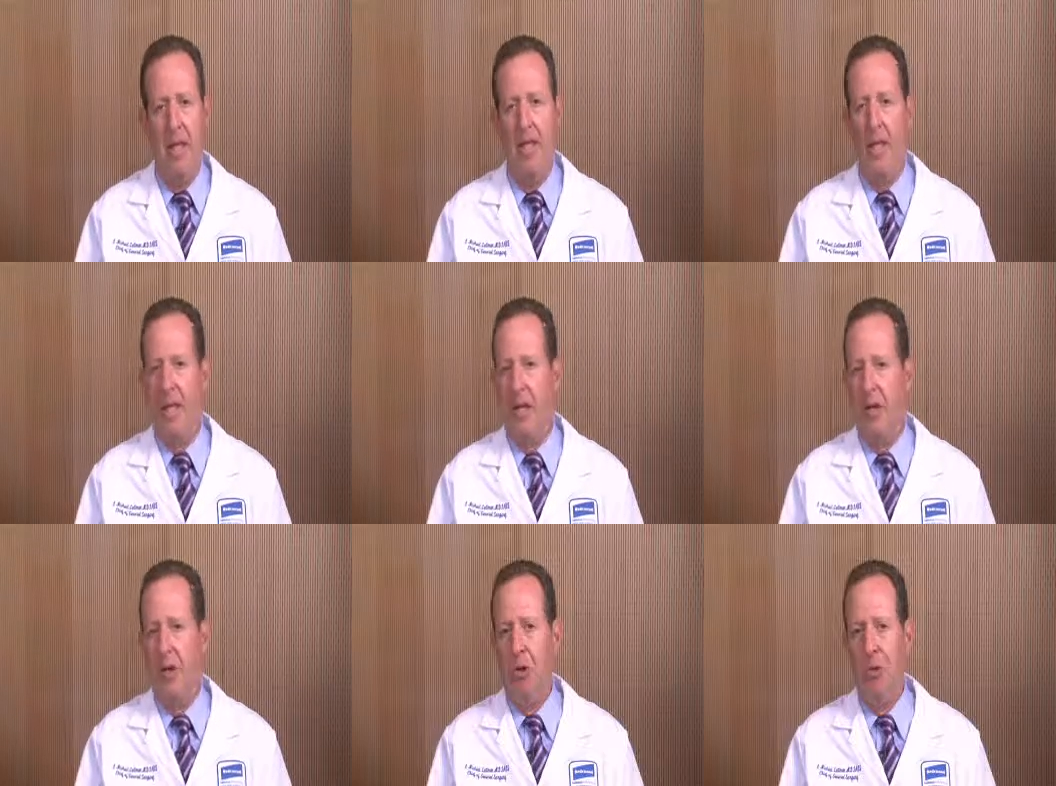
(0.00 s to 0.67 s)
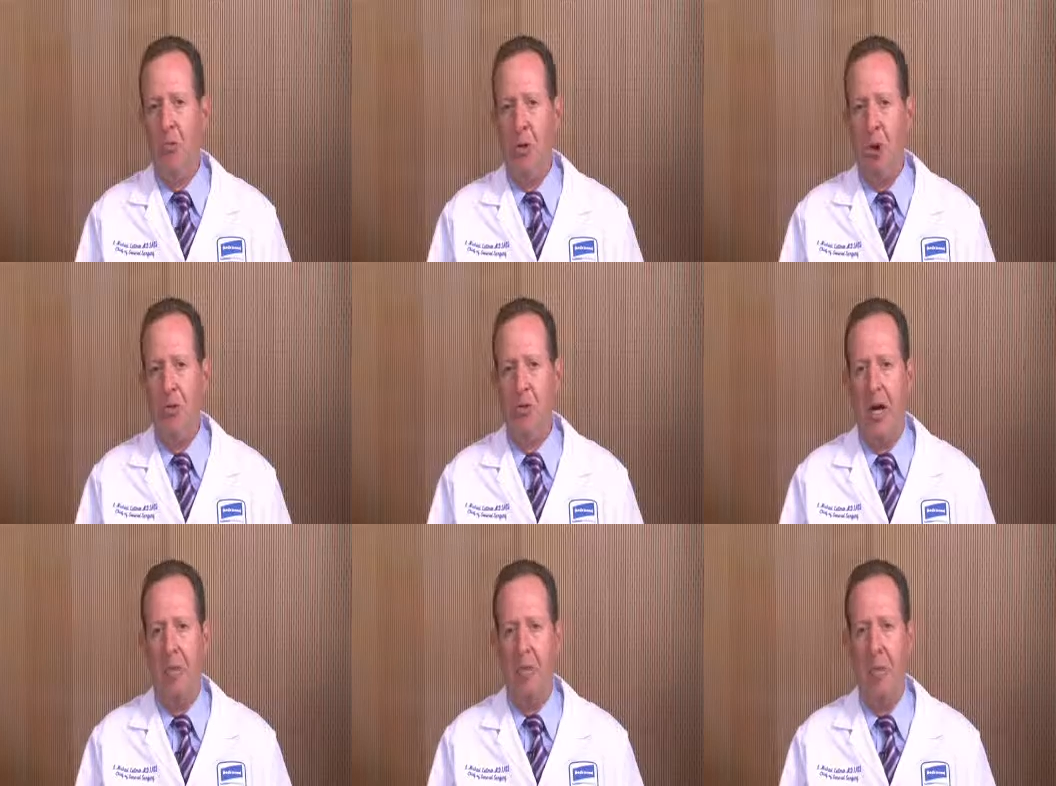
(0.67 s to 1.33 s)
They include
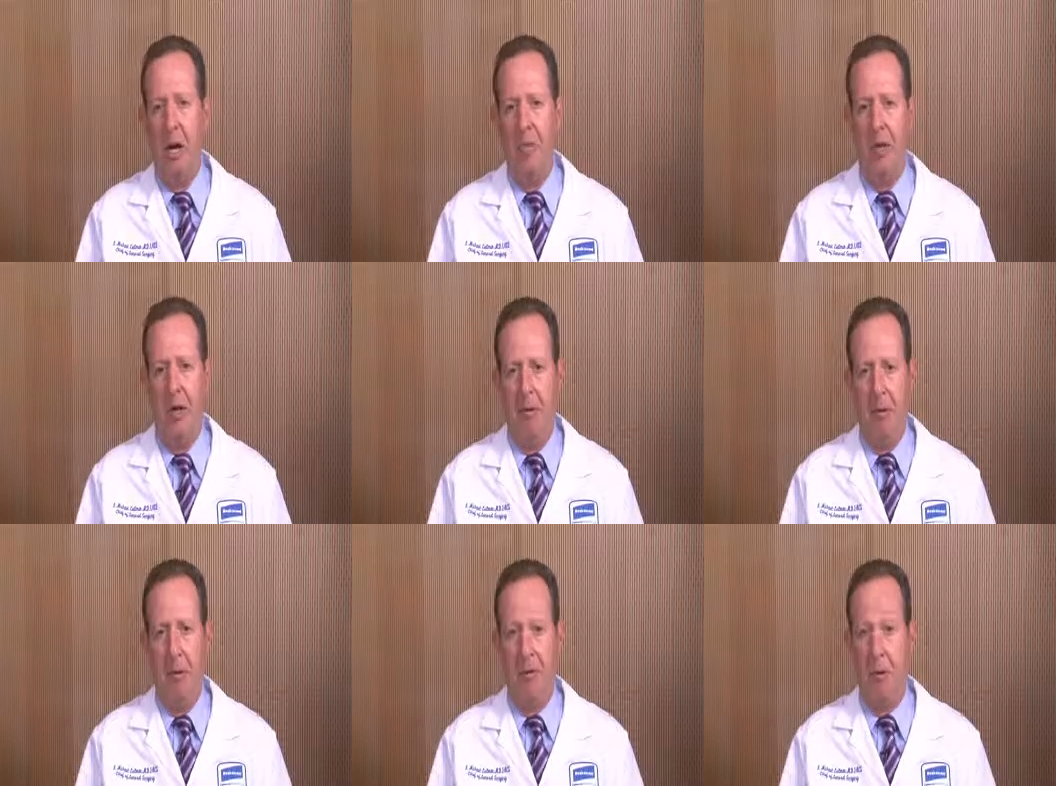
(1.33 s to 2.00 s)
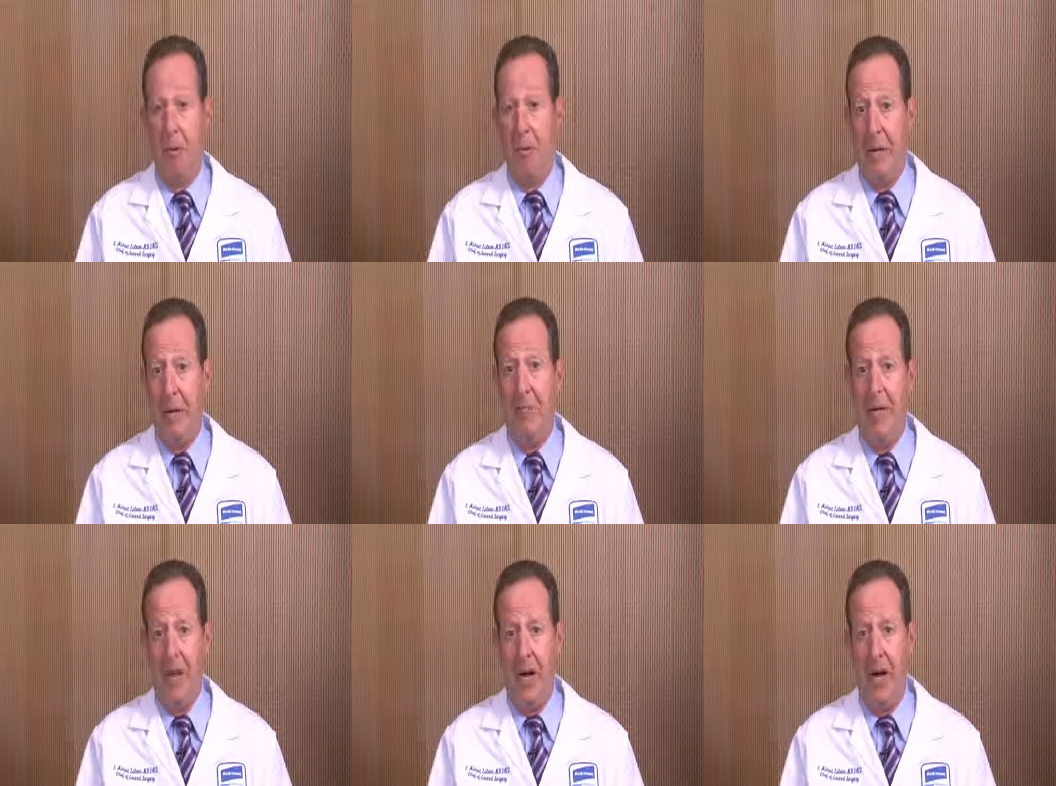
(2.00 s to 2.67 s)
proton pump inhibitors, or
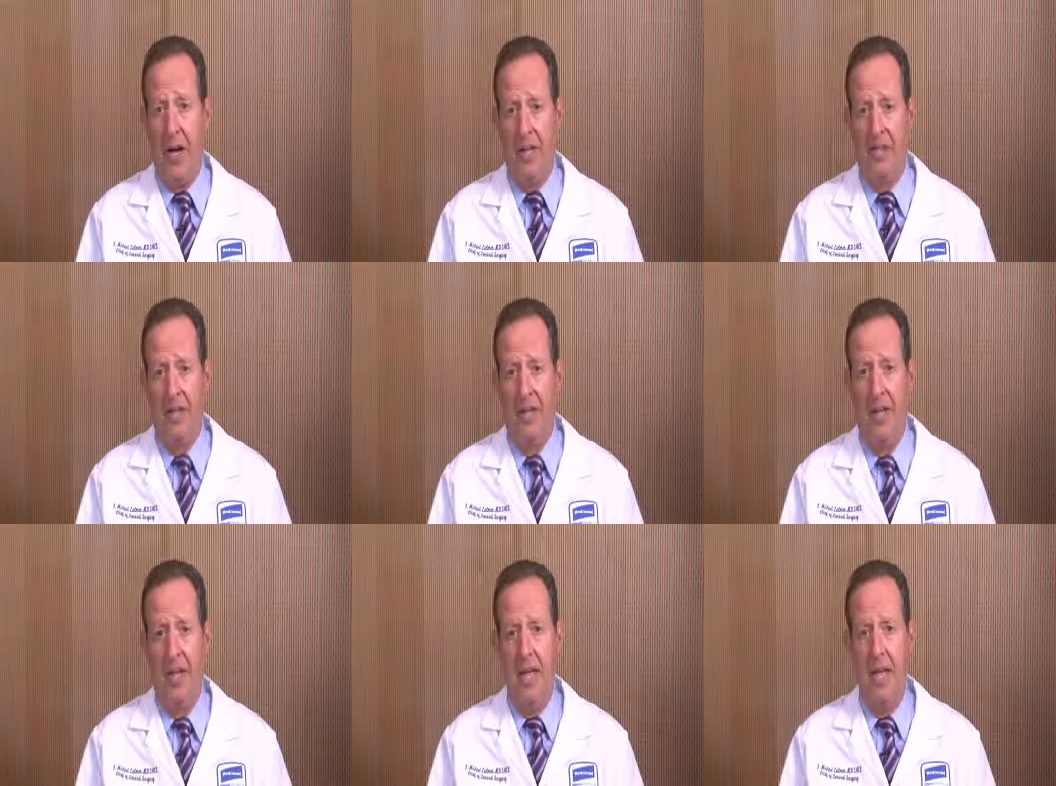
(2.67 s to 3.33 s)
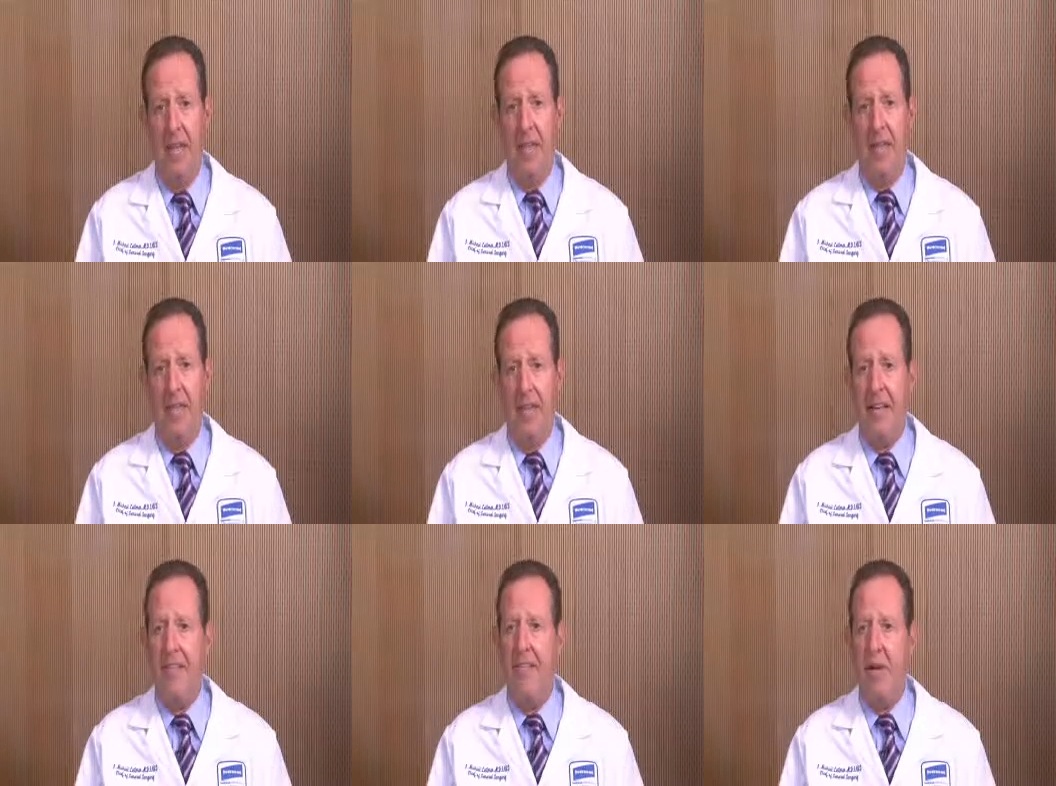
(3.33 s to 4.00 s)
PPIs, and
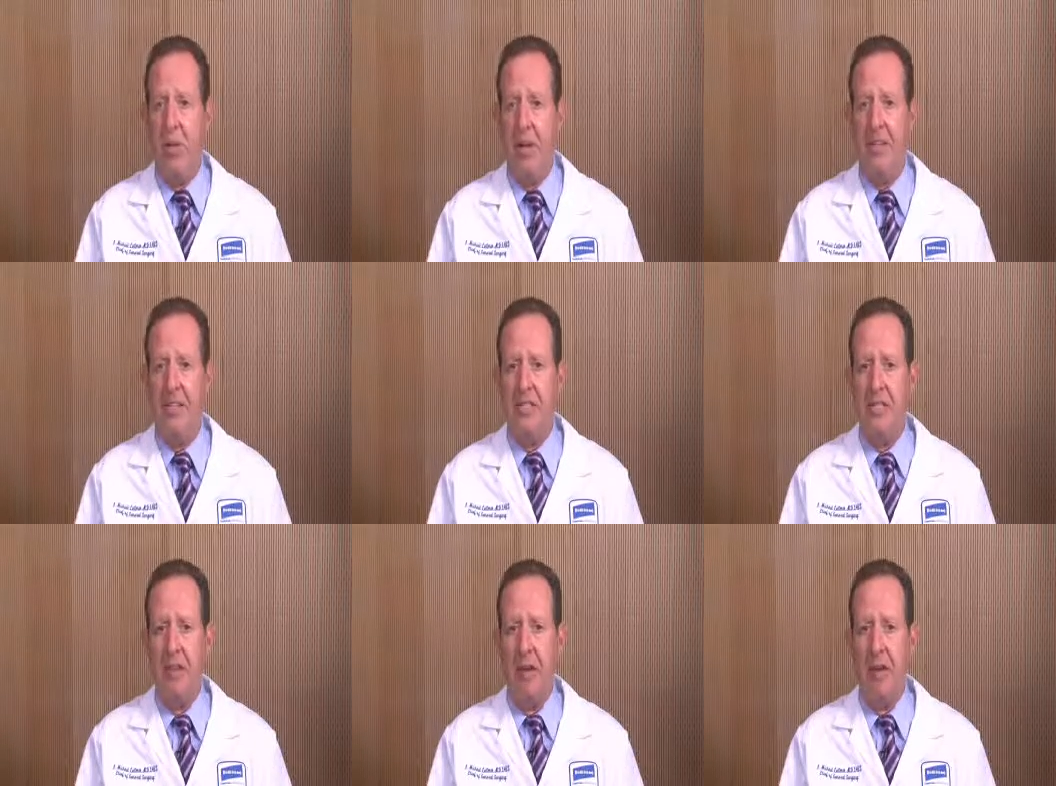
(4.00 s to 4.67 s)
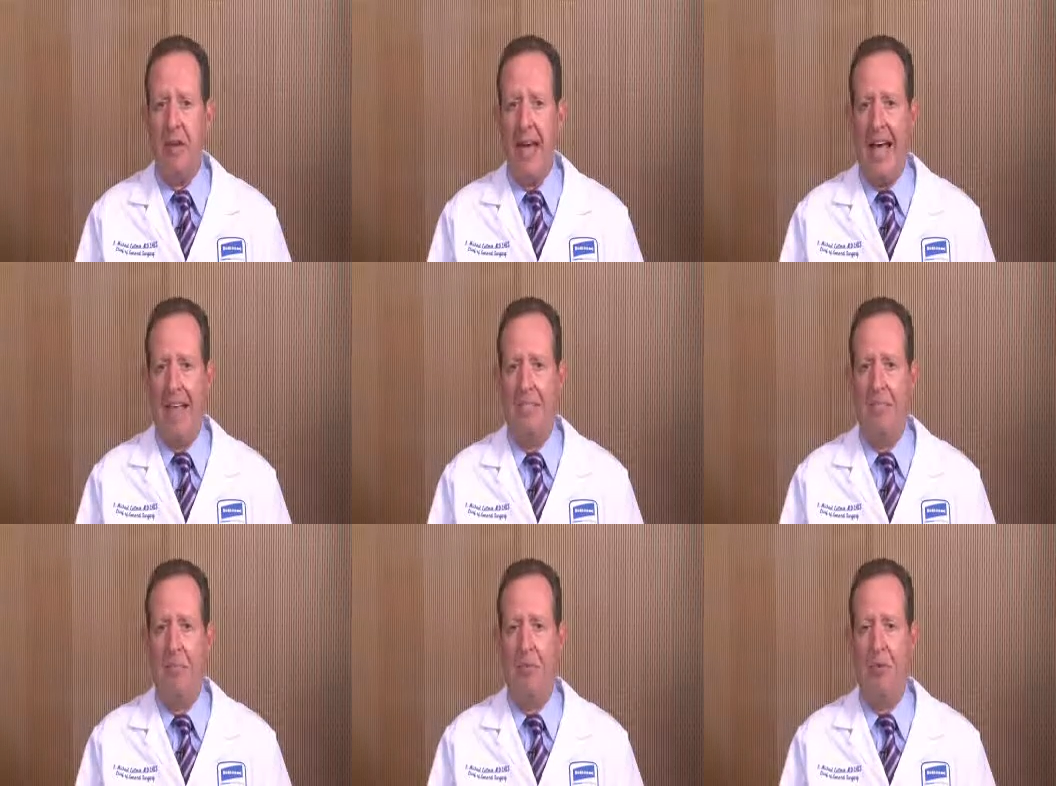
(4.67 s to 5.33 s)
they decrease the amount of
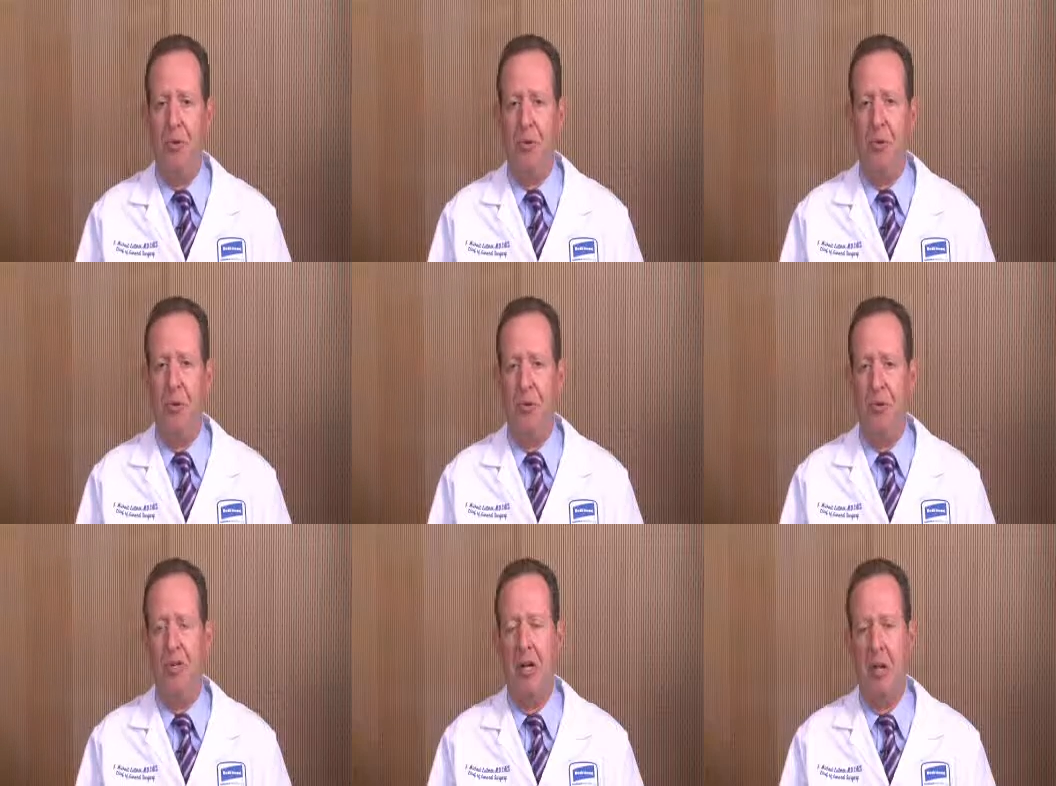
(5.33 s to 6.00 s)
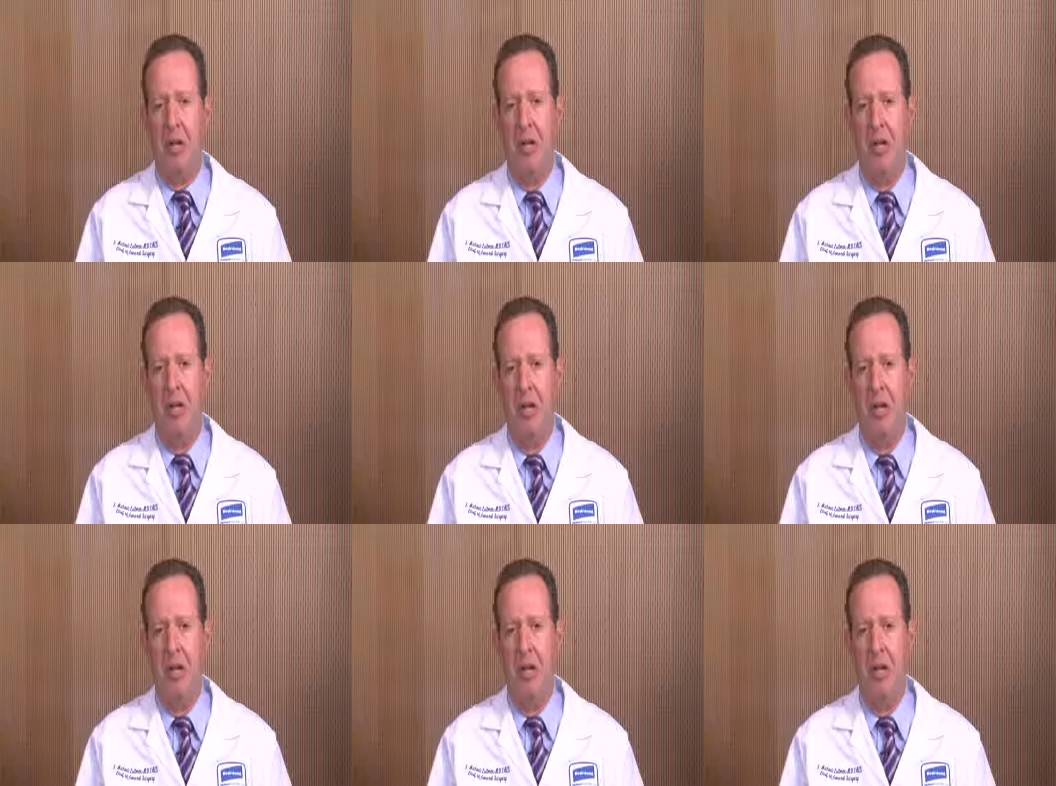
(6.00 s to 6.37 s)
acid produced in your stomach.